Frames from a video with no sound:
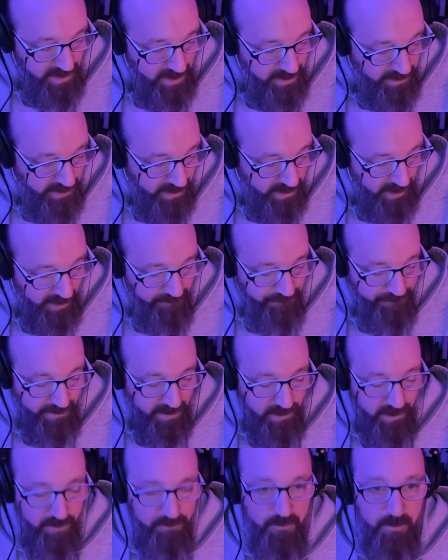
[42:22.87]
And then I
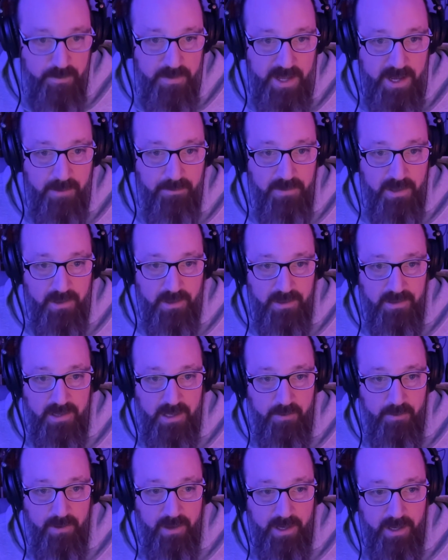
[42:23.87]
found out from them that like,
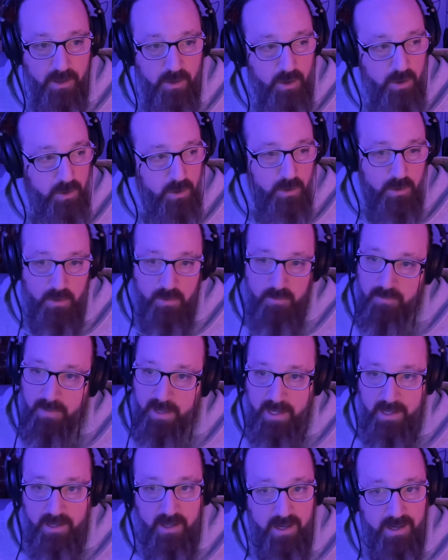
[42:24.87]
they were like,
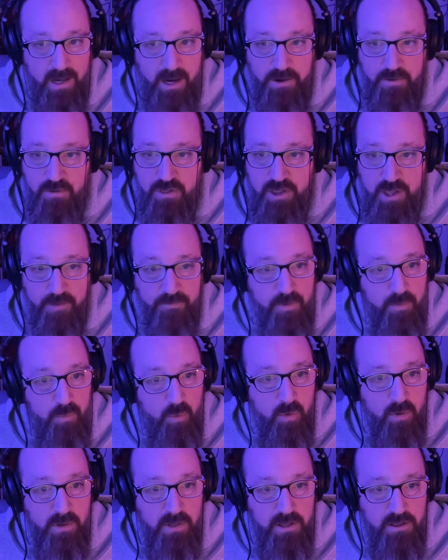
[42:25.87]
man, I got to do seven
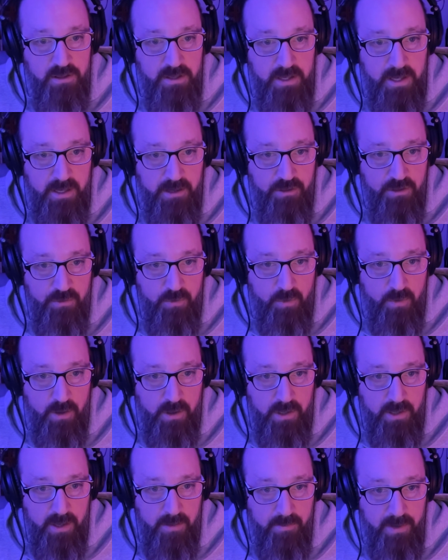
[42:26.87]
more of these gigs in order
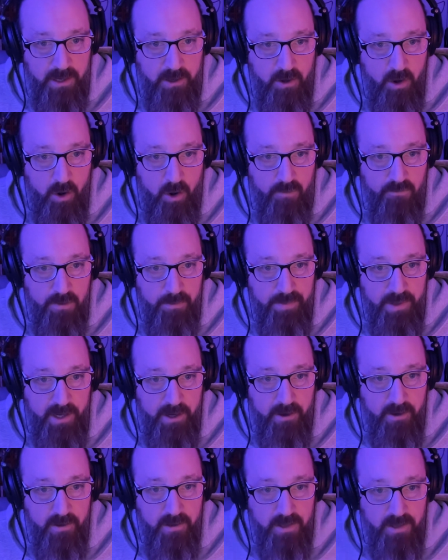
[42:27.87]
to get my car
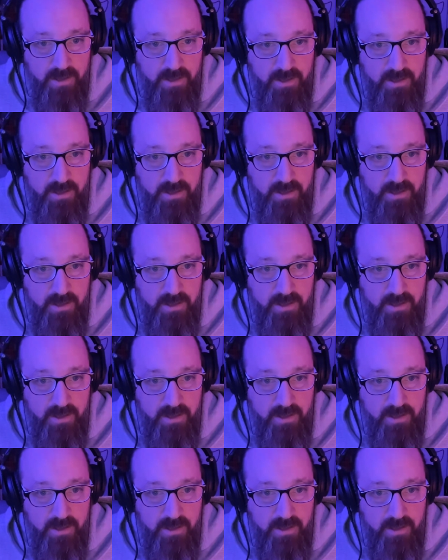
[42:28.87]
repaired.